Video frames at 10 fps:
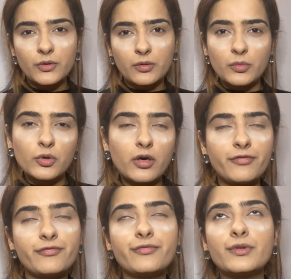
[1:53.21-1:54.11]
more of
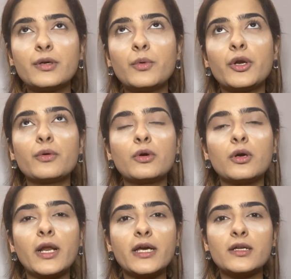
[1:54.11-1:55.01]
what do you call,
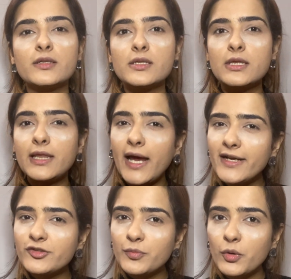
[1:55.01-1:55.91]
like a
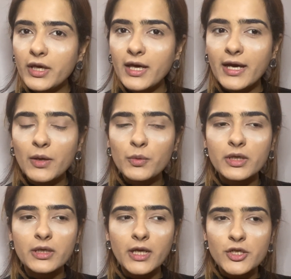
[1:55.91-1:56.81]
light smoky eye with
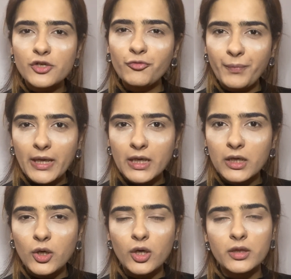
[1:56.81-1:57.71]
a touch of pink
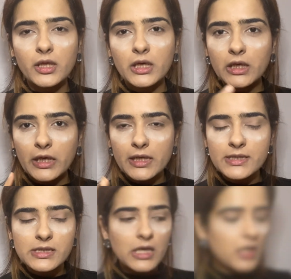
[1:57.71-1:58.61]
on the
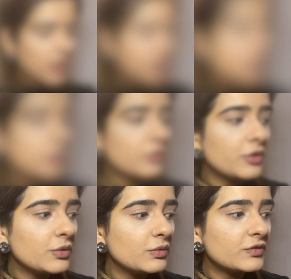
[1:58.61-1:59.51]
crease. You could
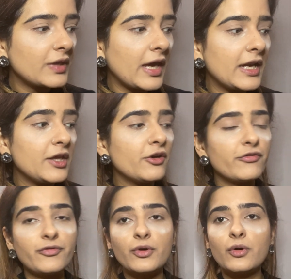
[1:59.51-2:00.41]
use any
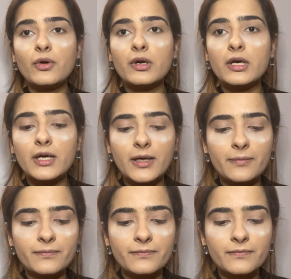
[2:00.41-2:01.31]
of your
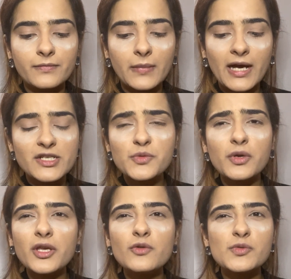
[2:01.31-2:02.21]
I just
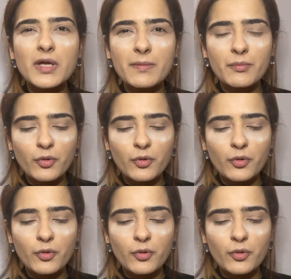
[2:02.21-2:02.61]
want to use minimum